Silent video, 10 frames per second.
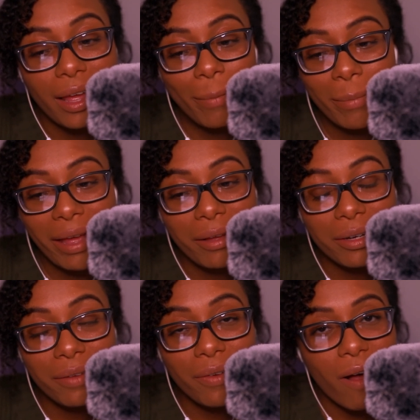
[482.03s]
a
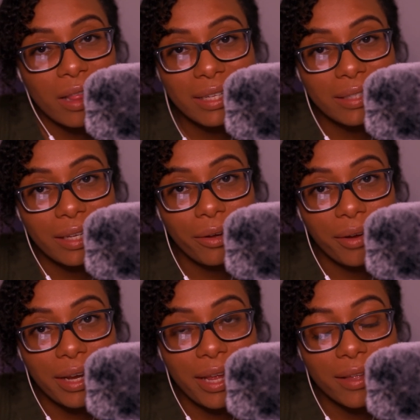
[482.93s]
pound of all its
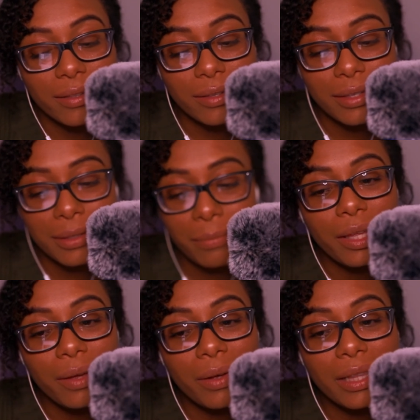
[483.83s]
ingredients.
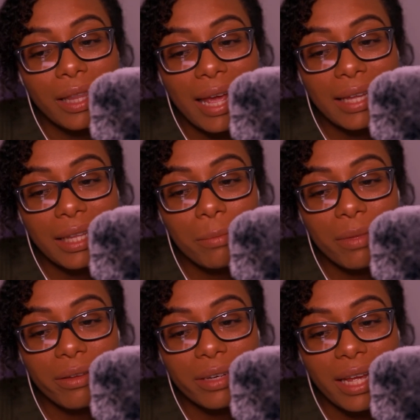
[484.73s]
You would likely
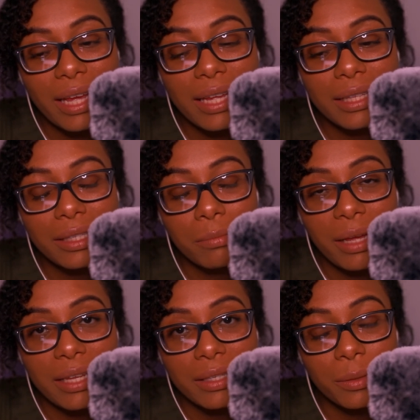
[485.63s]
mutate in
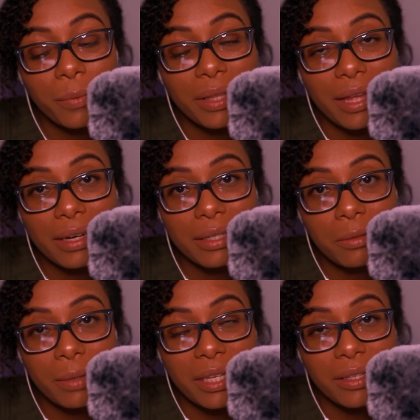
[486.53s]
space without a
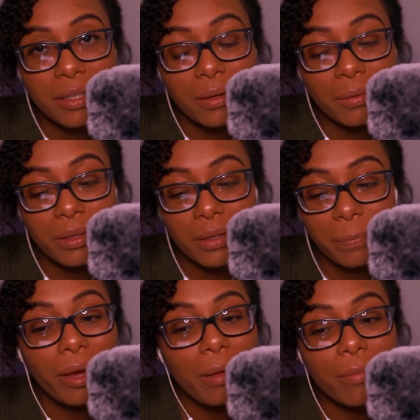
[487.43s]
spacesuit.
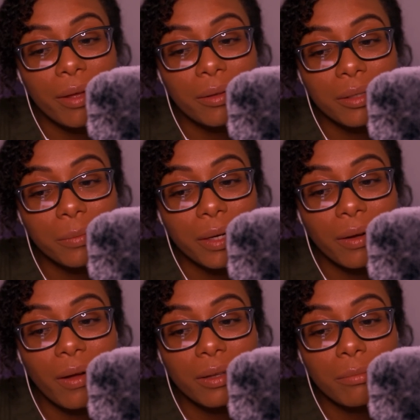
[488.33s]
Rainbows were
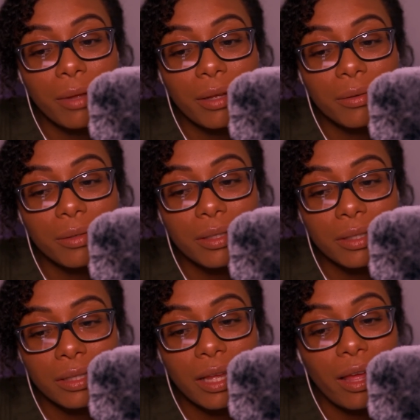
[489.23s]
called
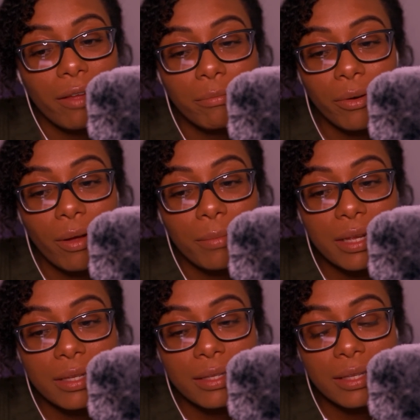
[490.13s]
bows of
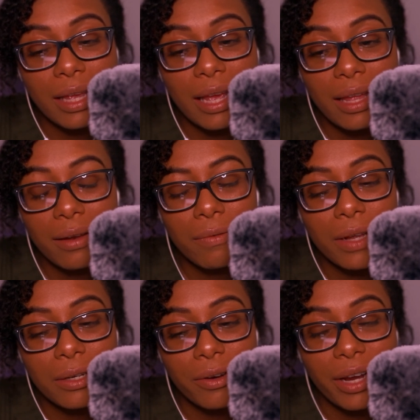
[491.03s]
promise in
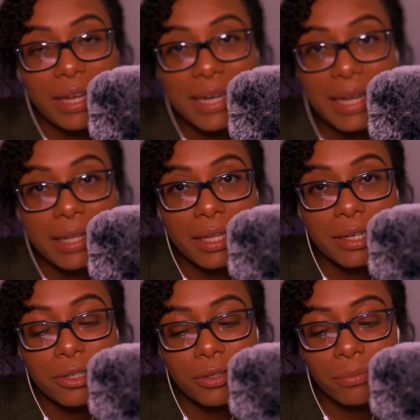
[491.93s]
Victorian
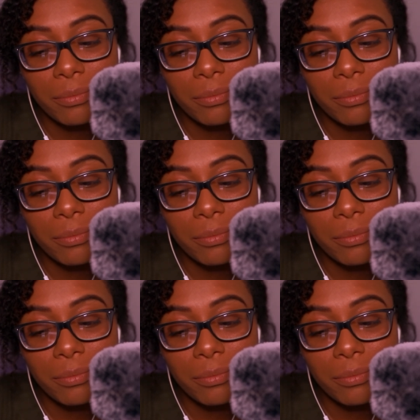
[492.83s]
English.